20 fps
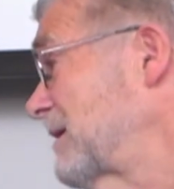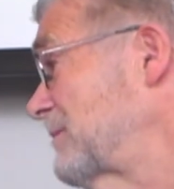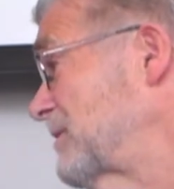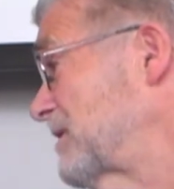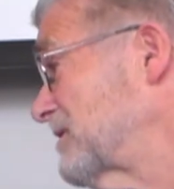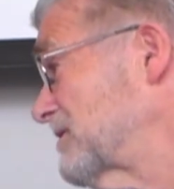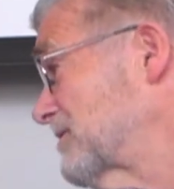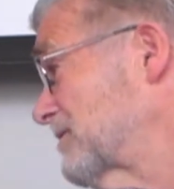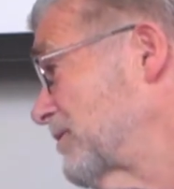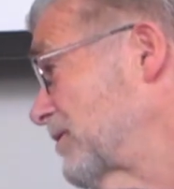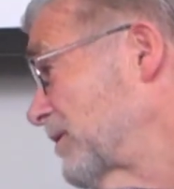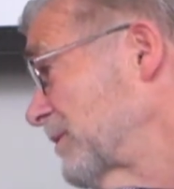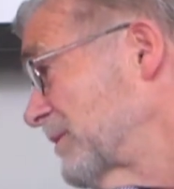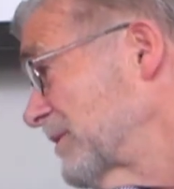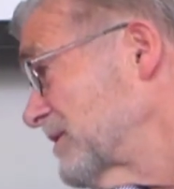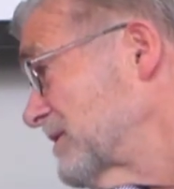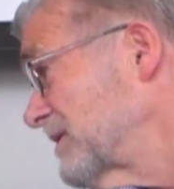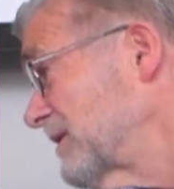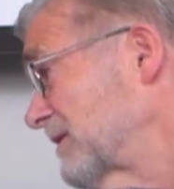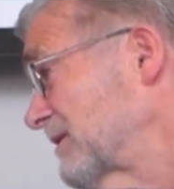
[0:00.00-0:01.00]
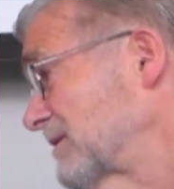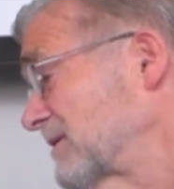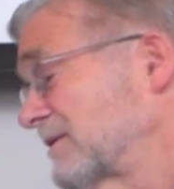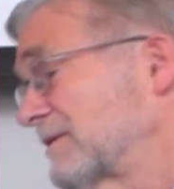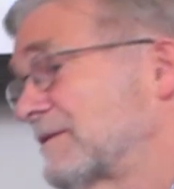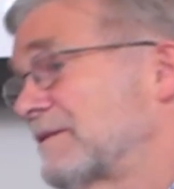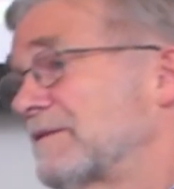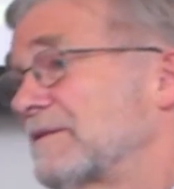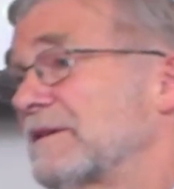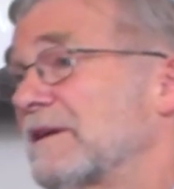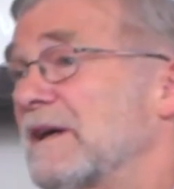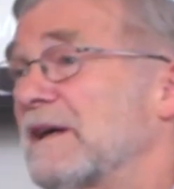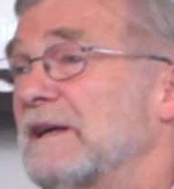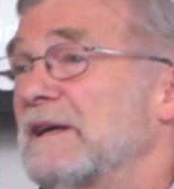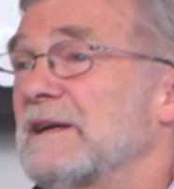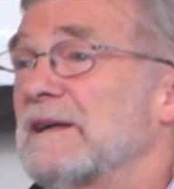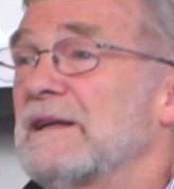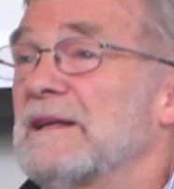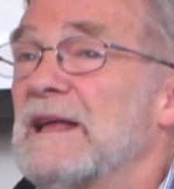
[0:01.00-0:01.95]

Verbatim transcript: habeas corpus here, okay?